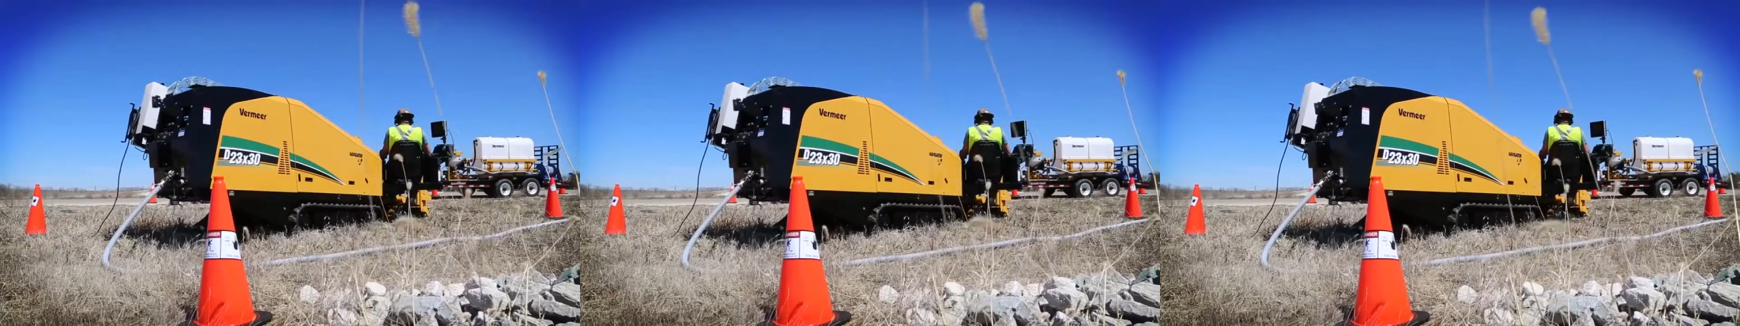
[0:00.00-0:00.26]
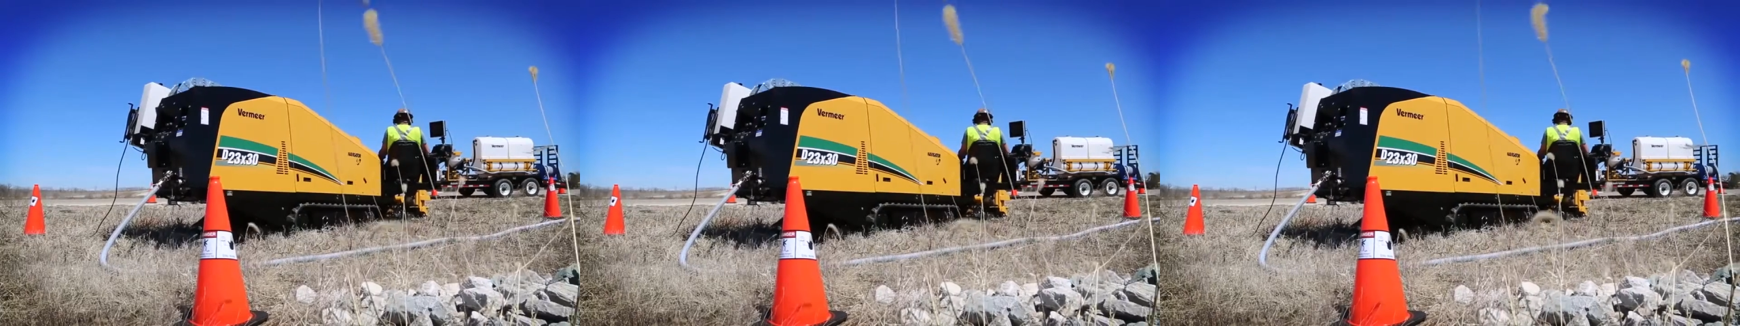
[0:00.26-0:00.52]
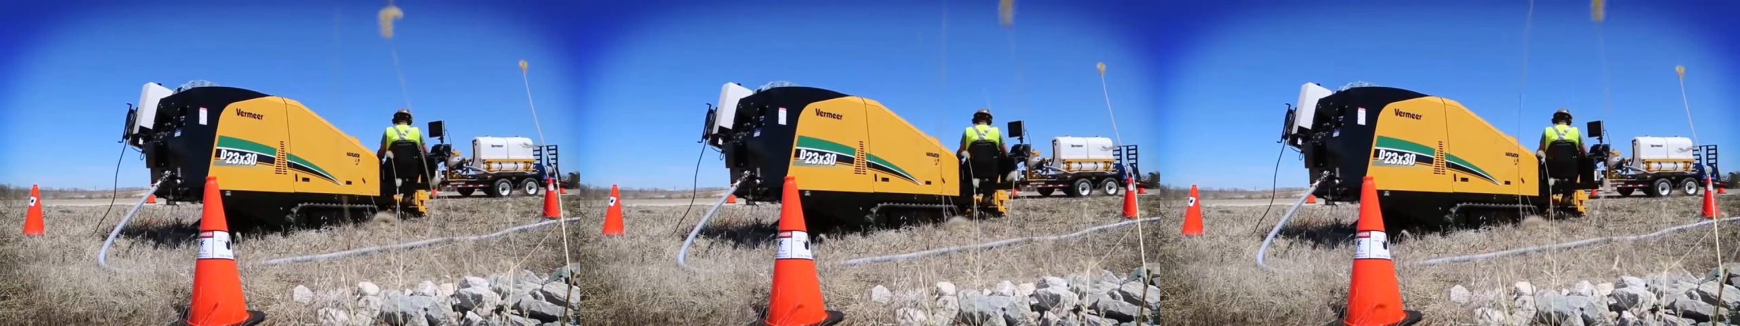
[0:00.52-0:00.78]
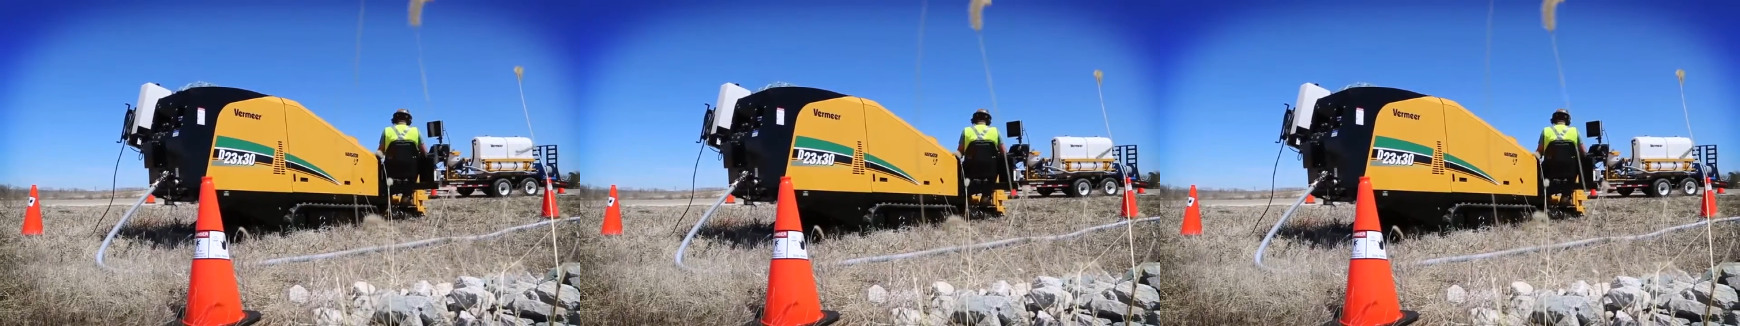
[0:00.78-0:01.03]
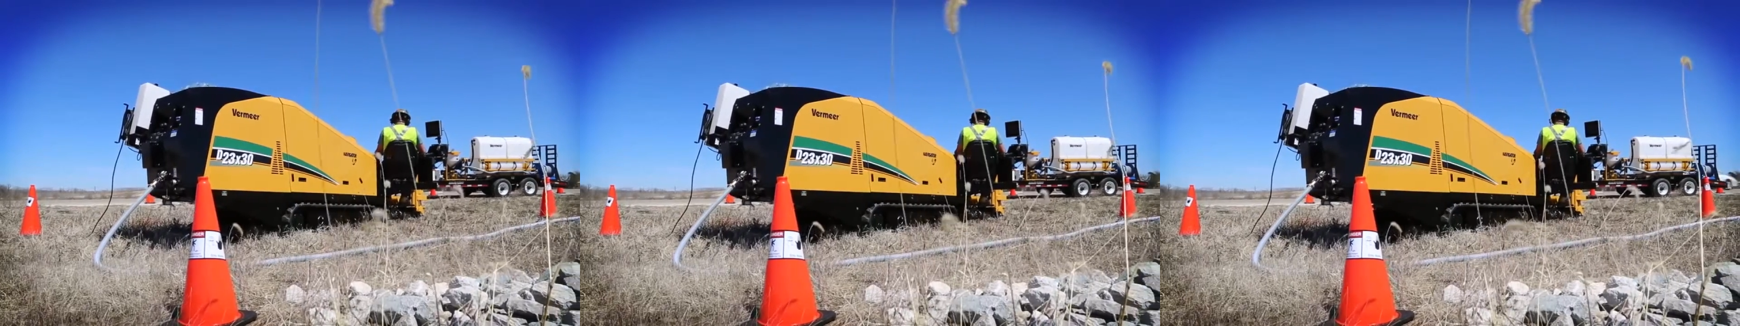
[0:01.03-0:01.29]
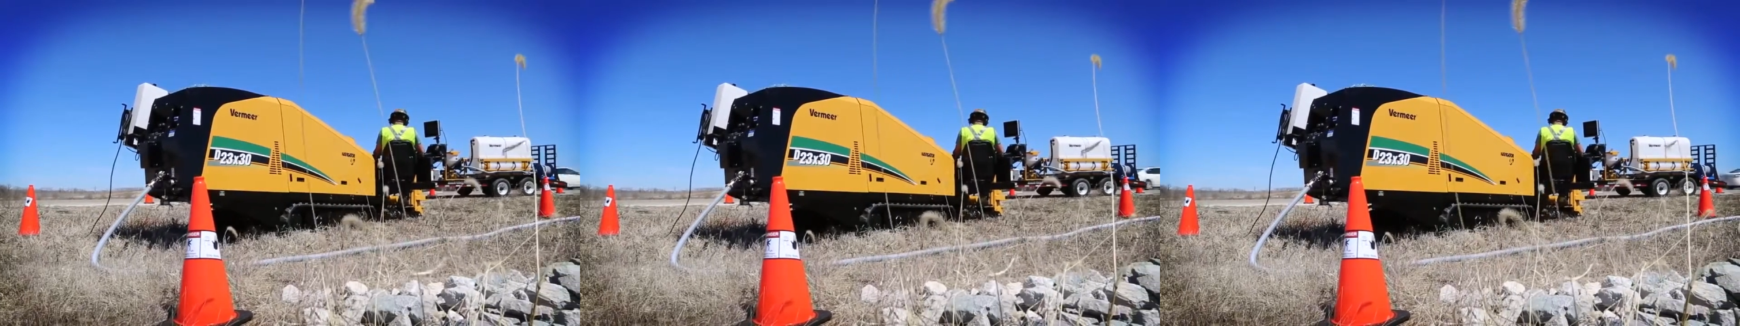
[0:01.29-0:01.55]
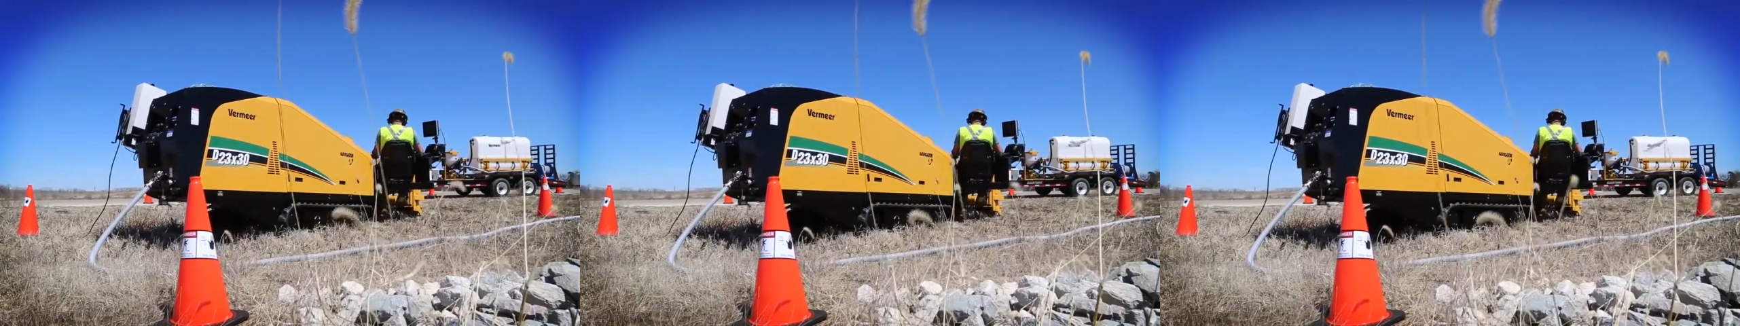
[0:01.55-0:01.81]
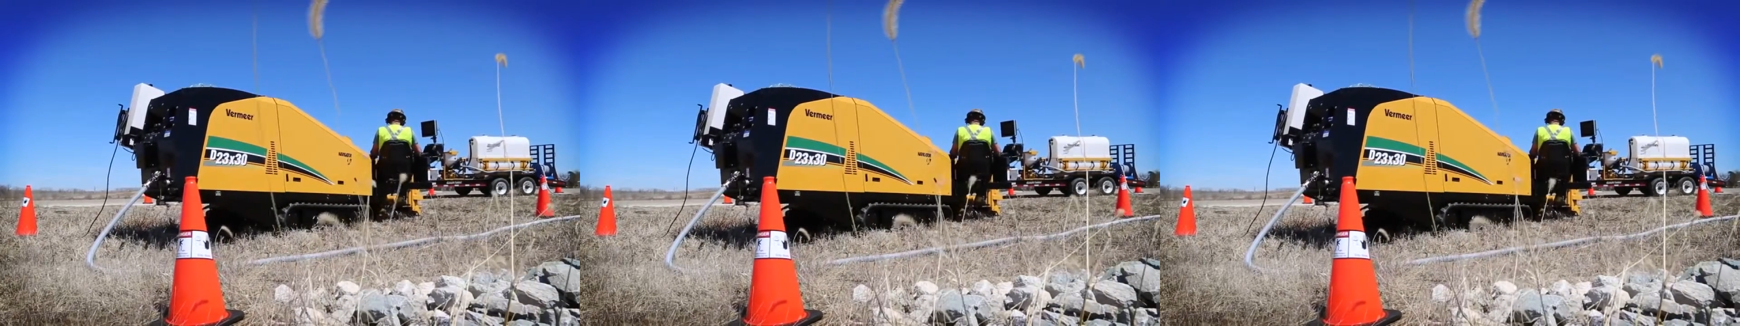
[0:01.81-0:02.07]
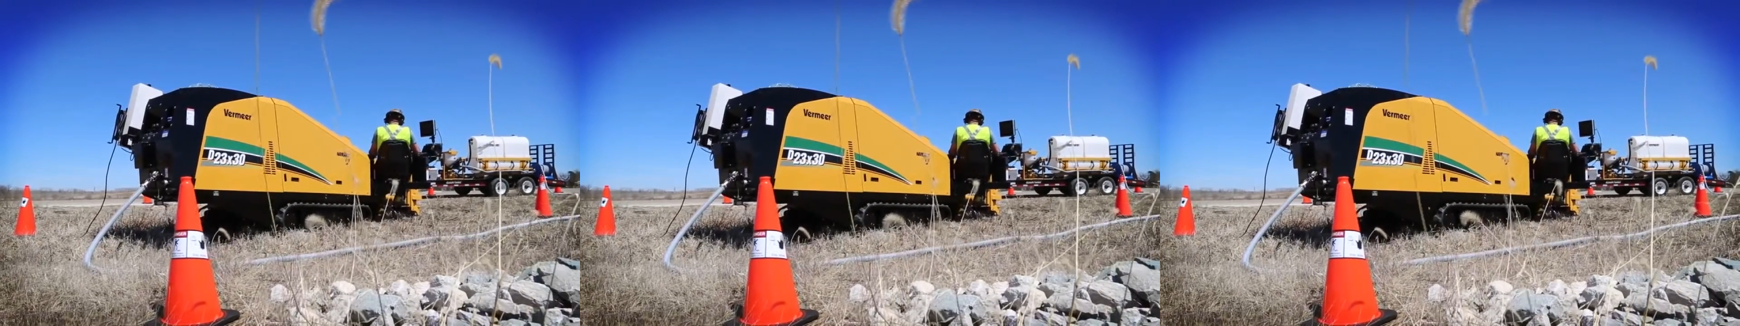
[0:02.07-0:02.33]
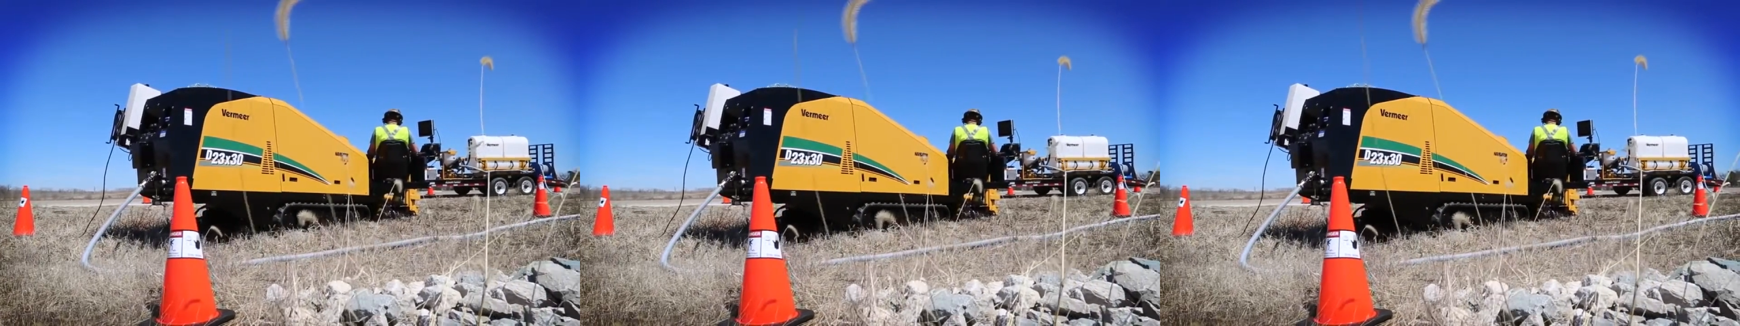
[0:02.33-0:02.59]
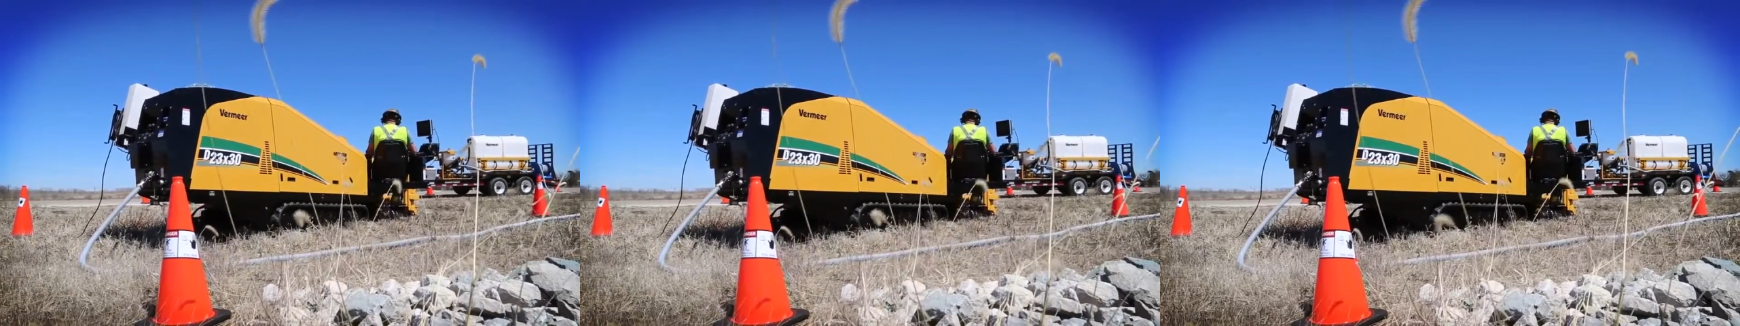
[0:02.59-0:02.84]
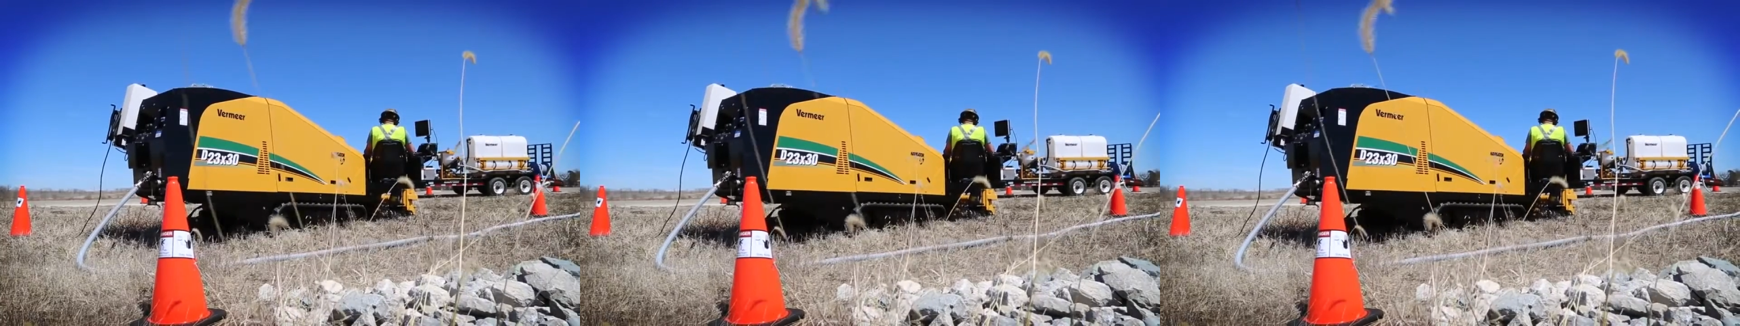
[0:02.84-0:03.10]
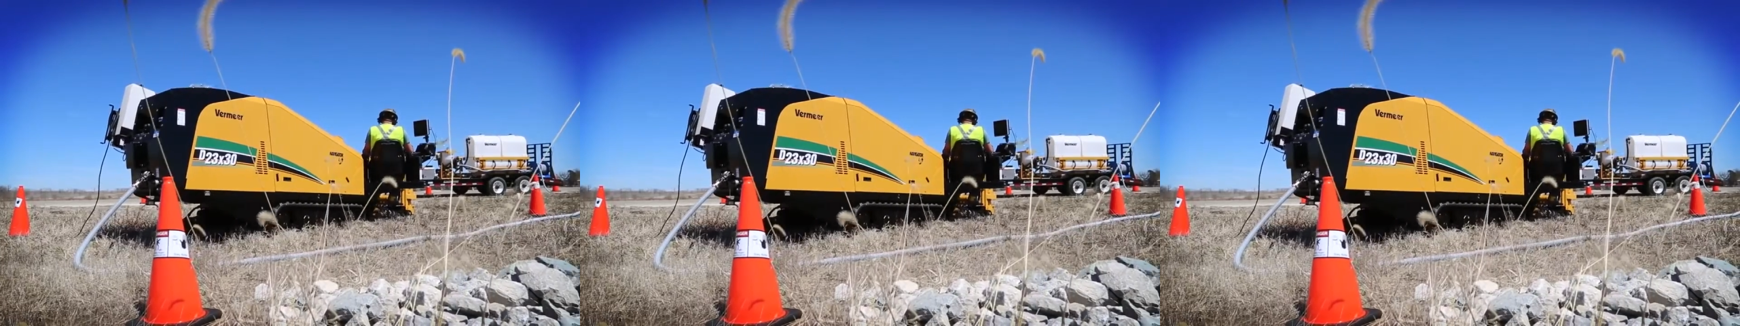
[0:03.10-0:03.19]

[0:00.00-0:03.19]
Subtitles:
Nobody's mouth can be seen.